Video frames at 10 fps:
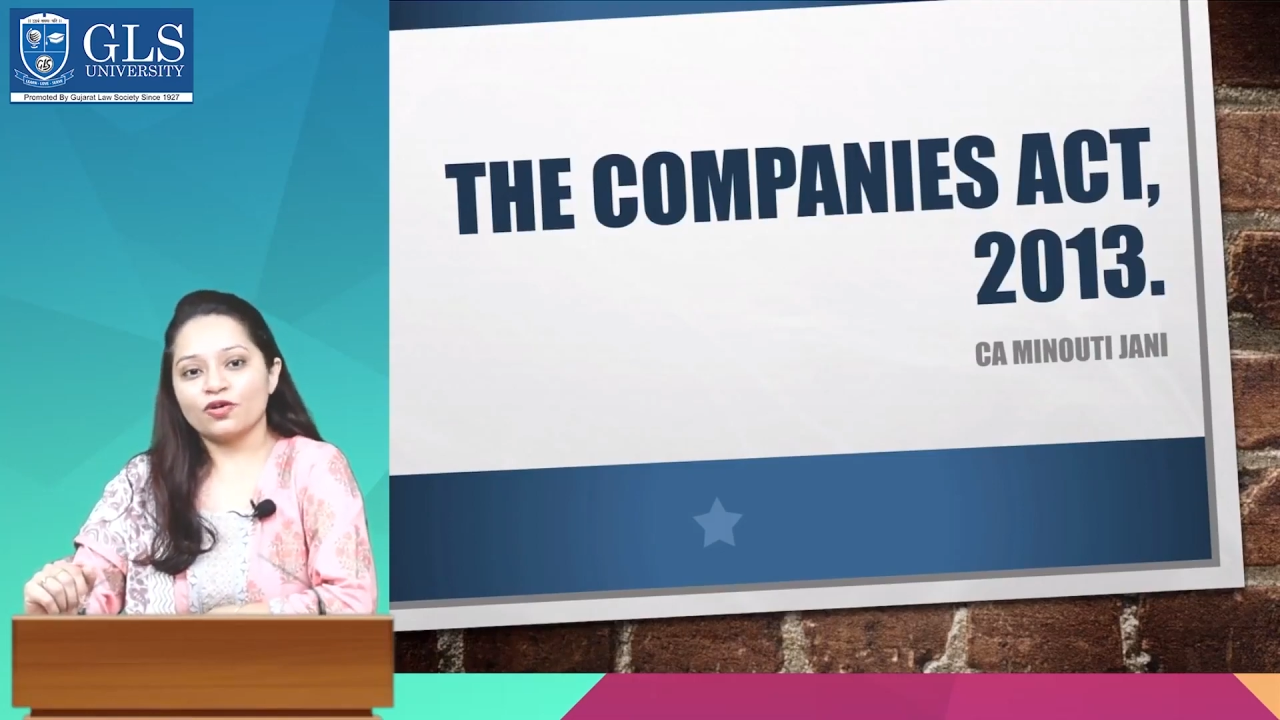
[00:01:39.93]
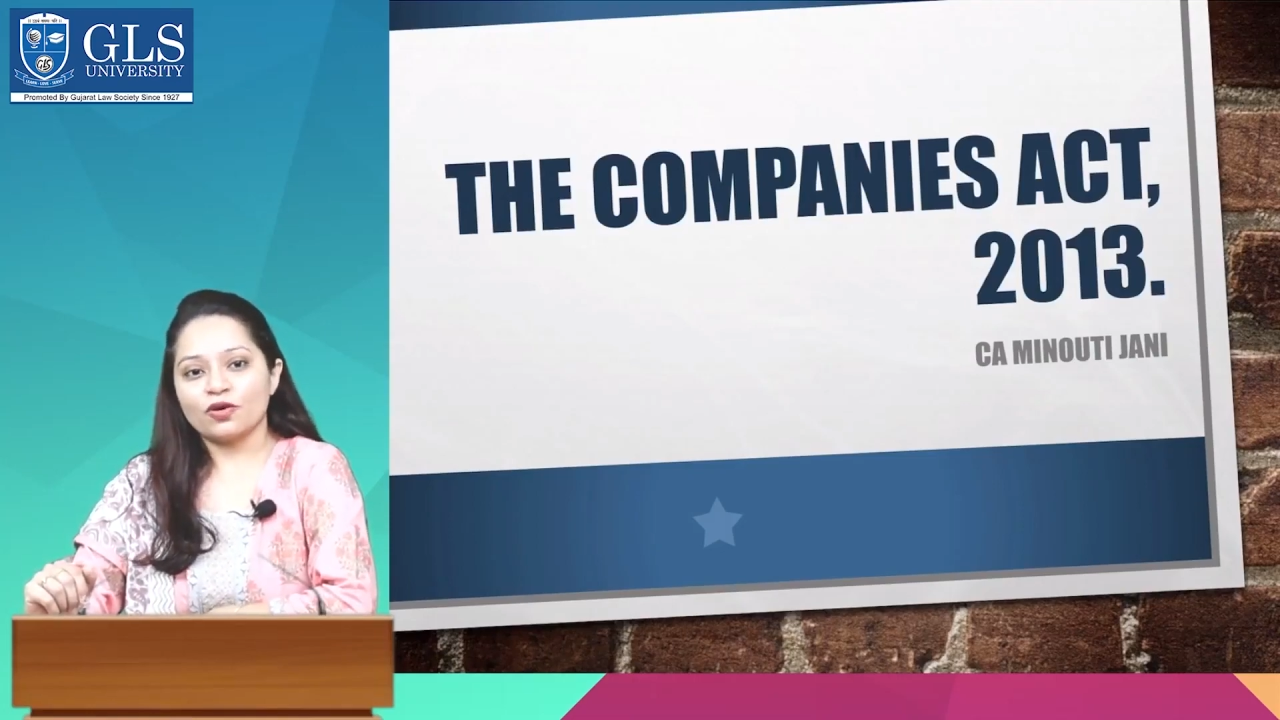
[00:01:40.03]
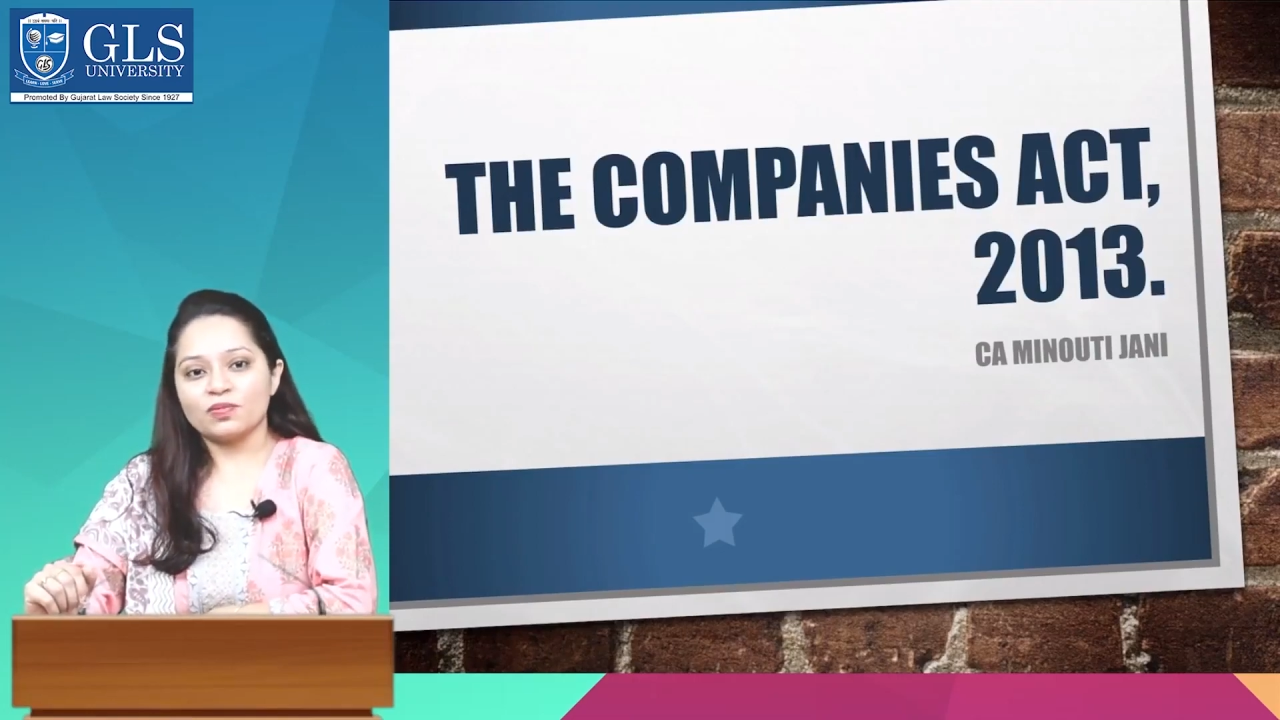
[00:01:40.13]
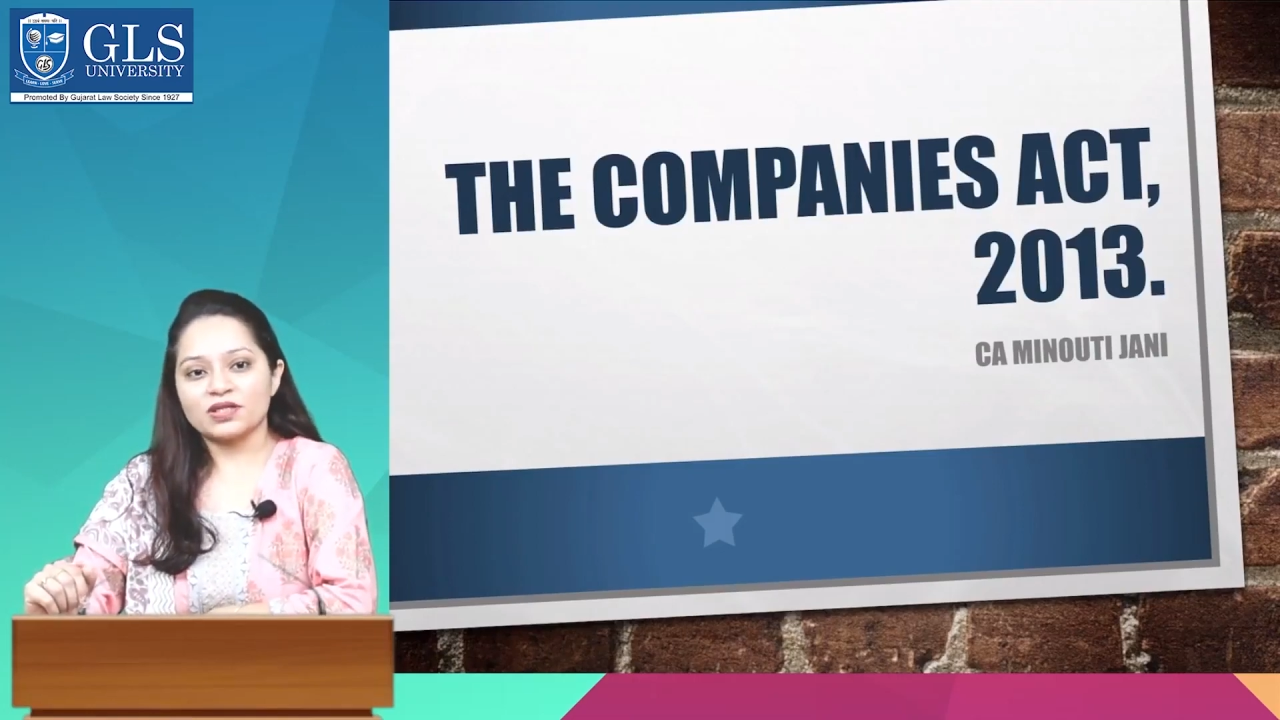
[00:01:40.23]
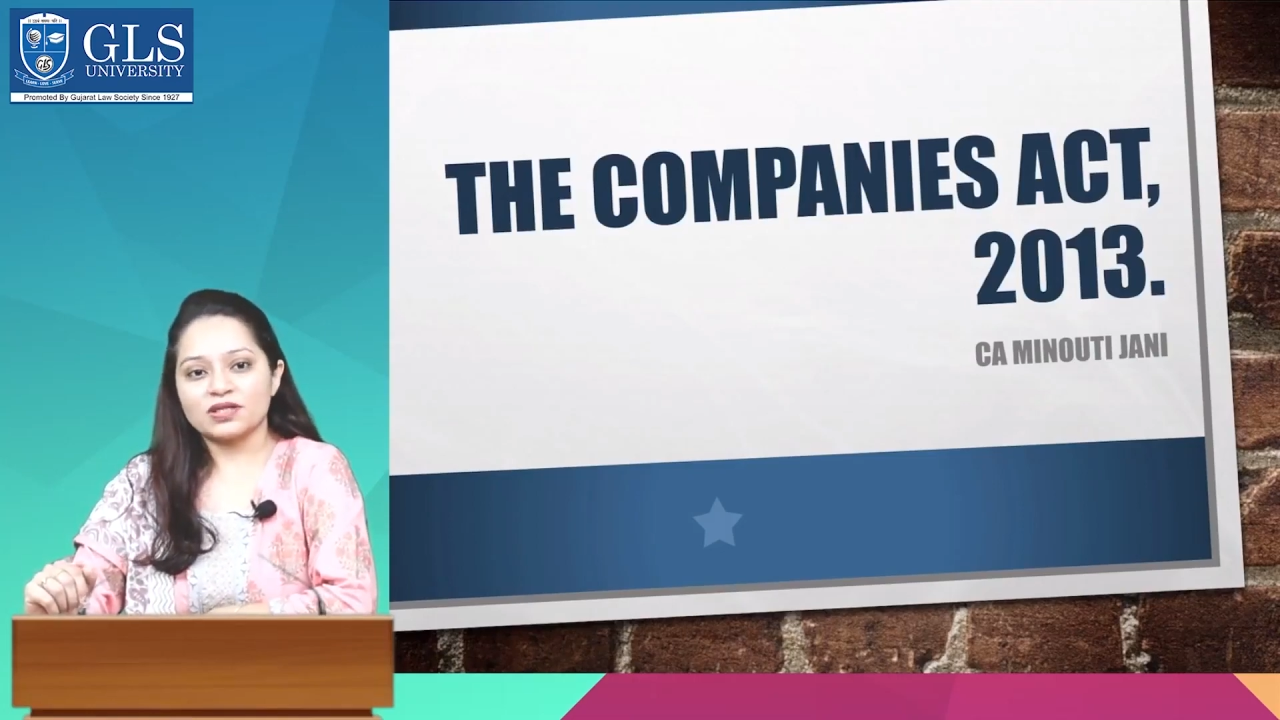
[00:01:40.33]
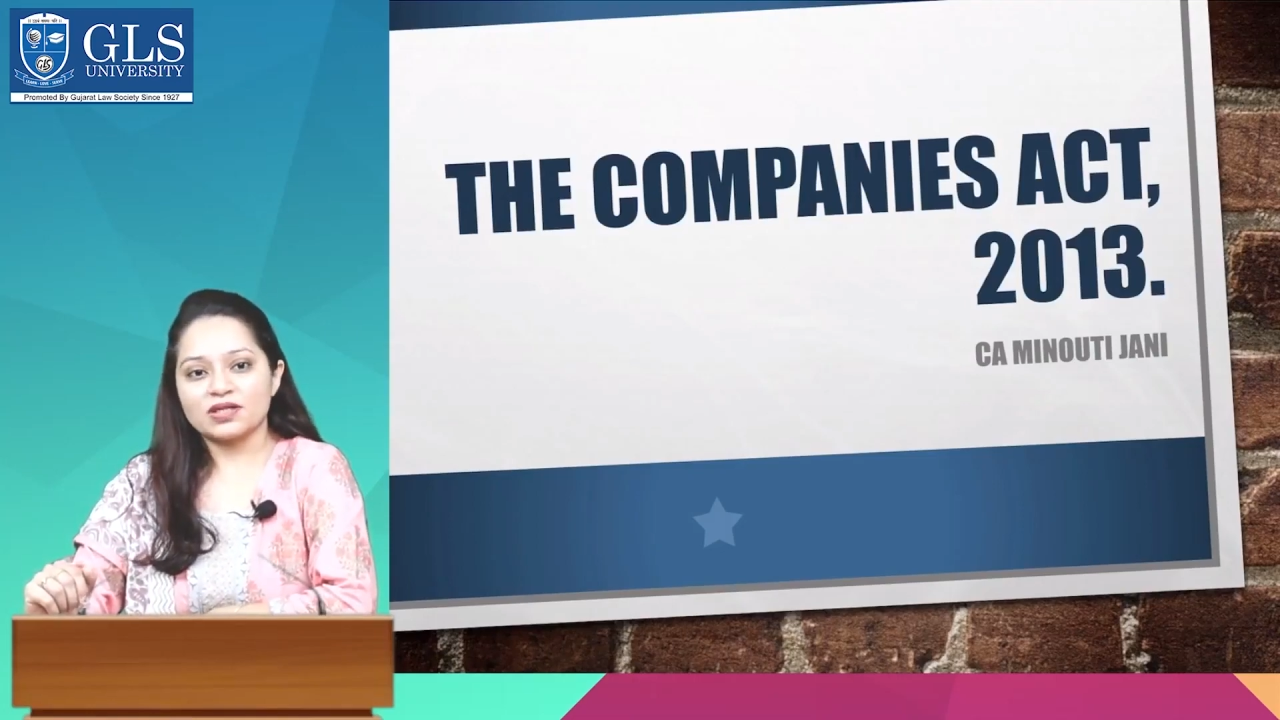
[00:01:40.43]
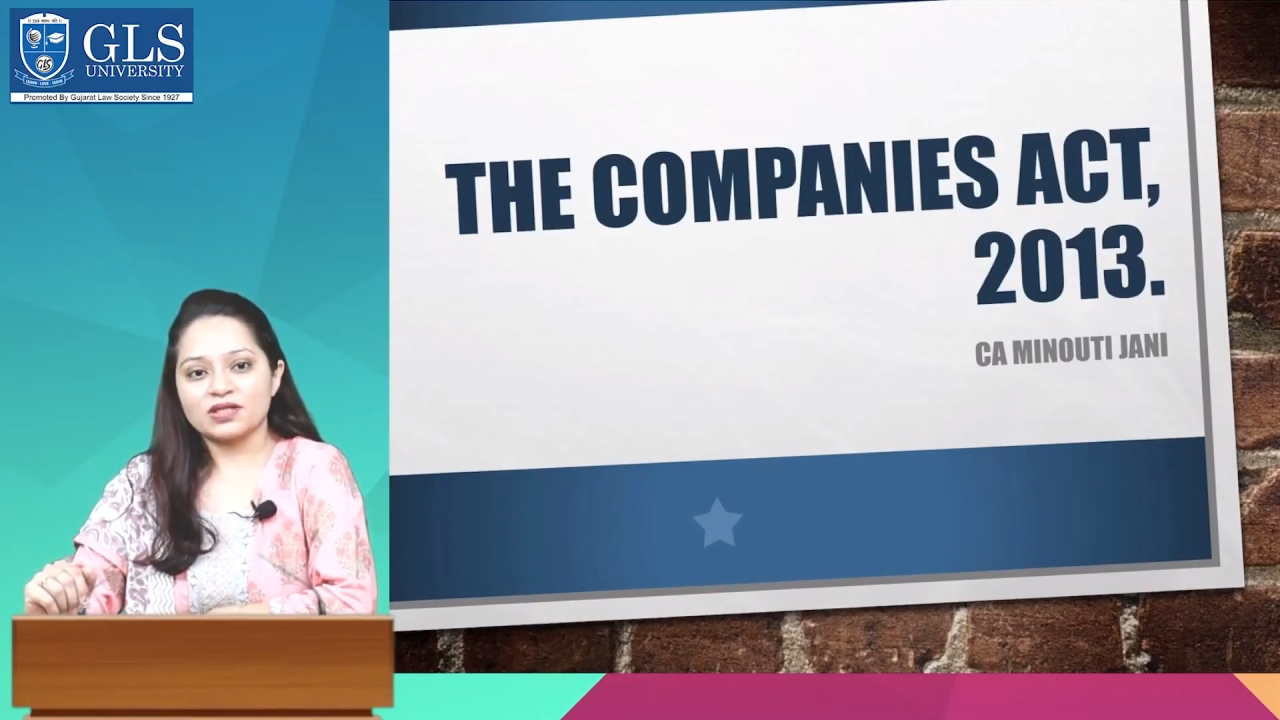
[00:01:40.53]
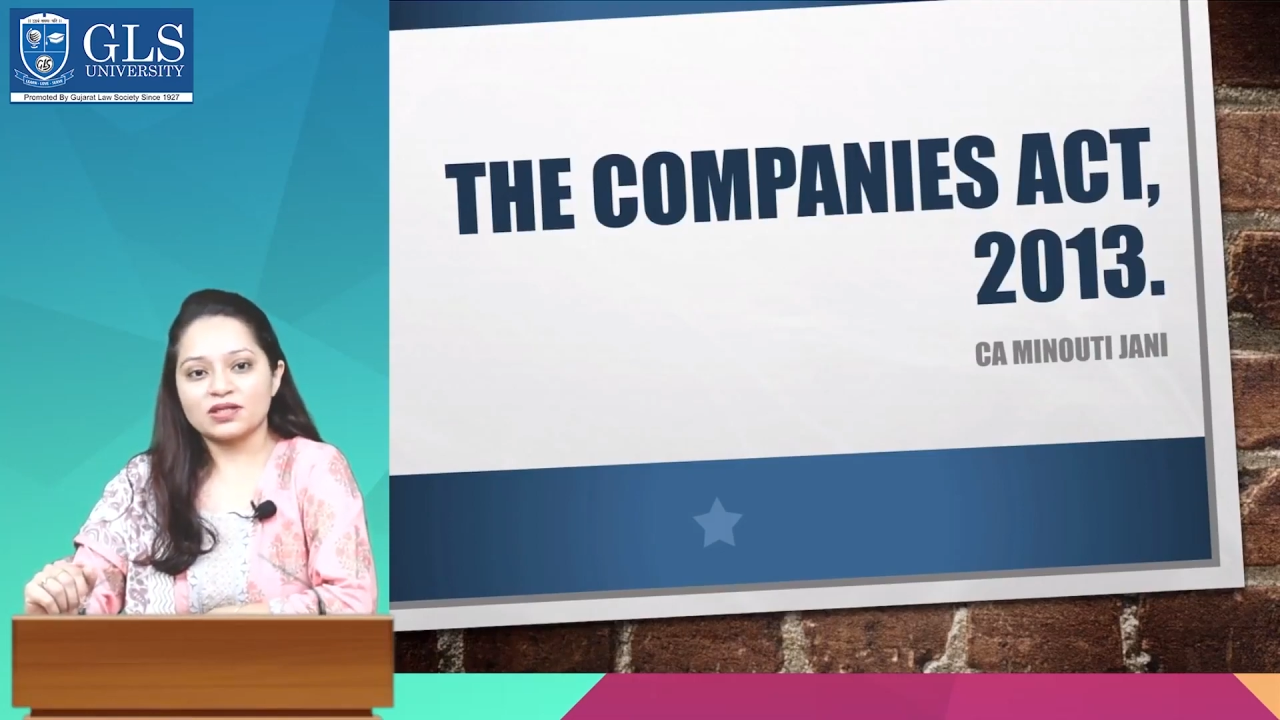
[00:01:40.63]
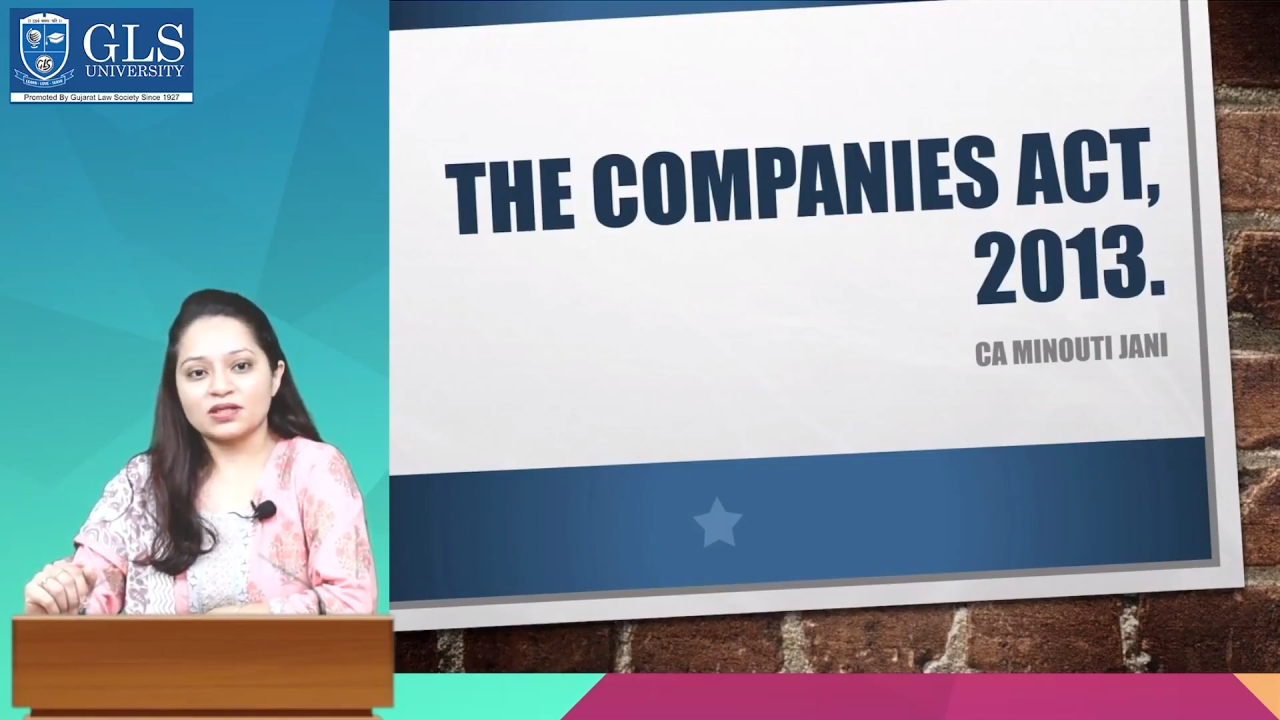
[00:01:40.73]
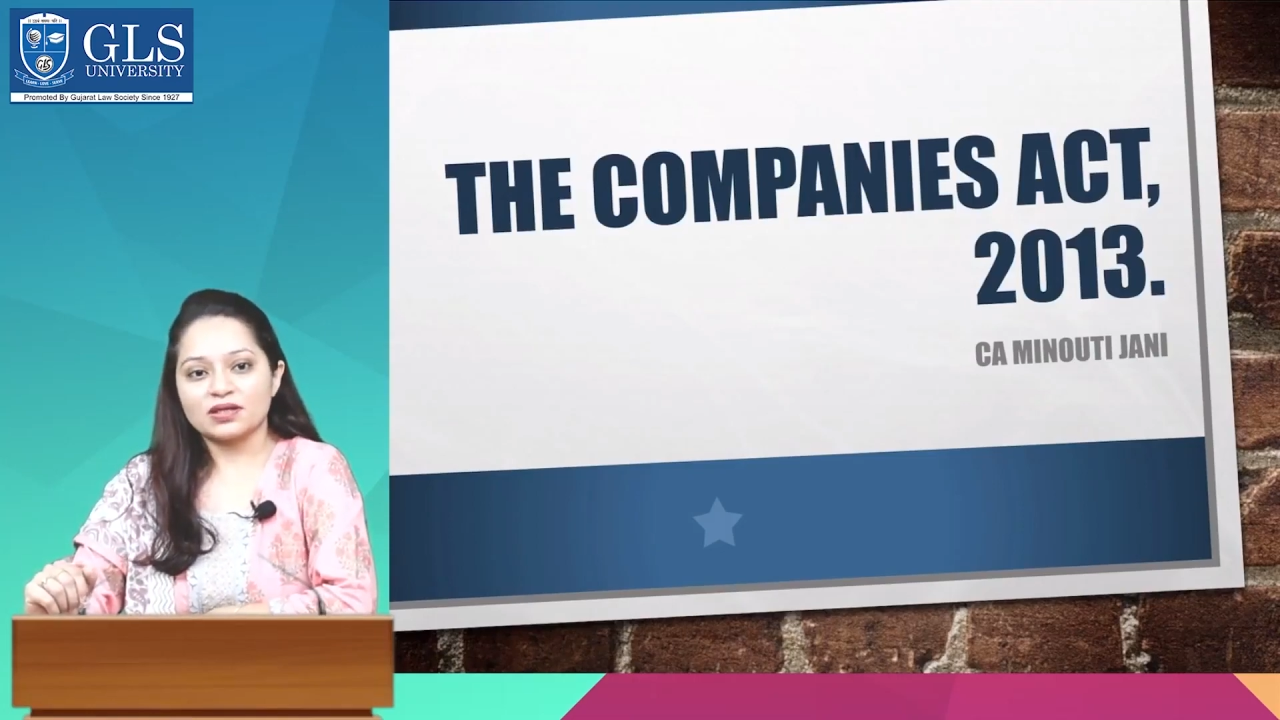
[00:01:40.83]
your
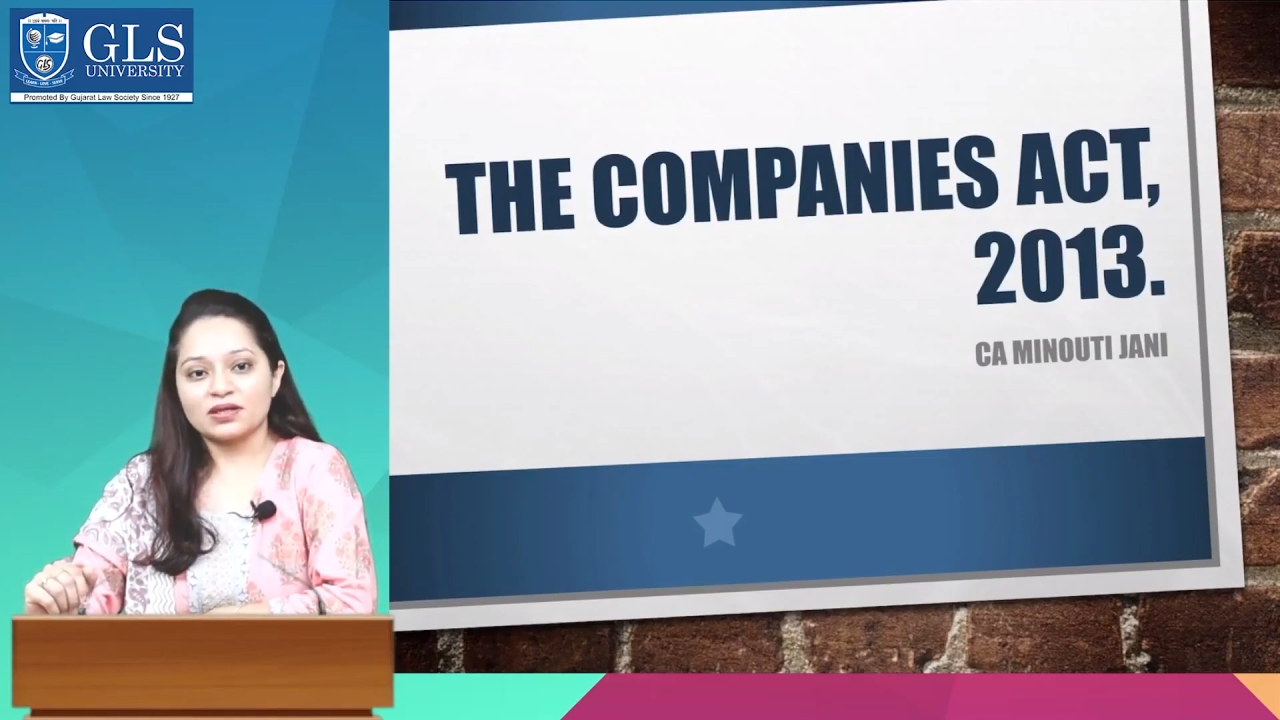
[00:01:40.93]
business.